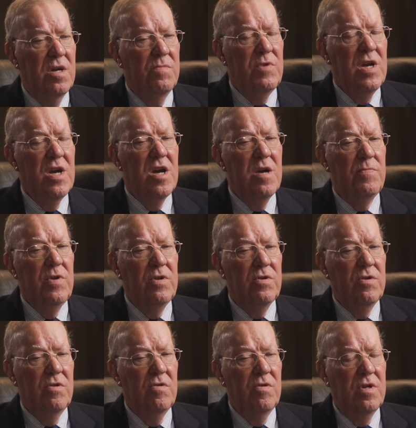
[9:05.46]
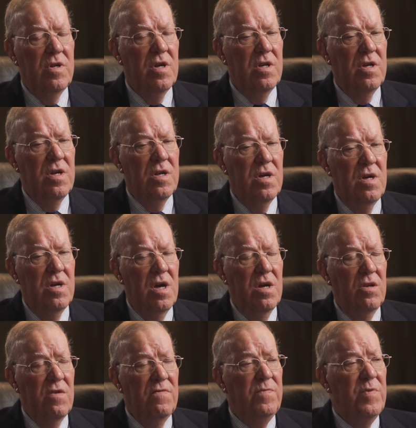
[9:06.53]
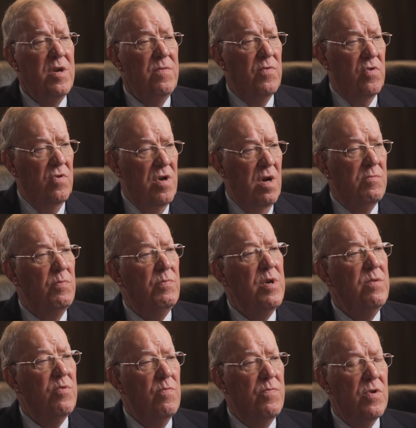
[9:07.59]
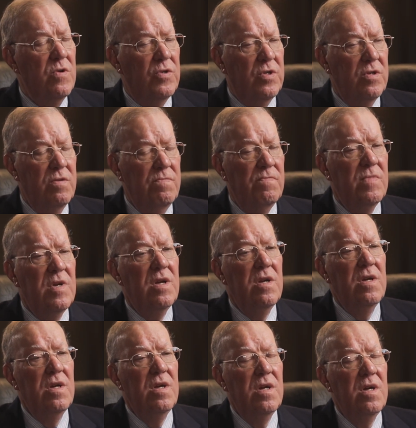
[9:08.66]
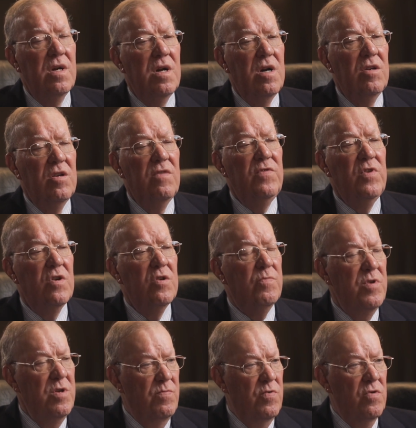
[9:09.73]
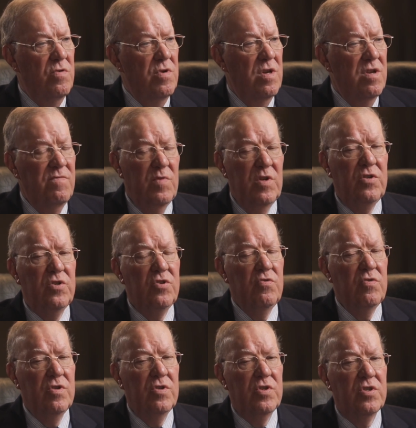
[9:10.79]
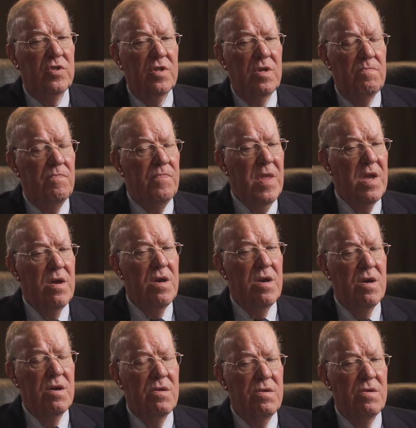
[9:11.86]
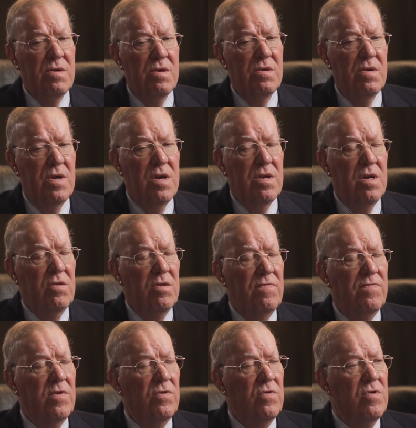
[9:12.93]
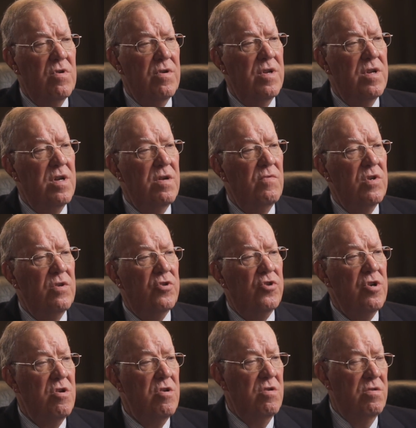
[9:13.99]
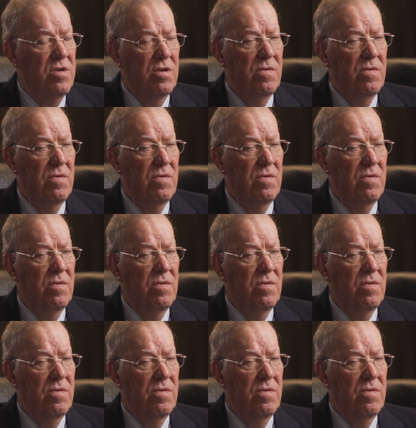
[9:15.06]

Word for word: I'd be happy to, and, and, and I, I love people. I'm a people person. I love young people, I love my students, and, uh, and I love the Lord, and I want to share.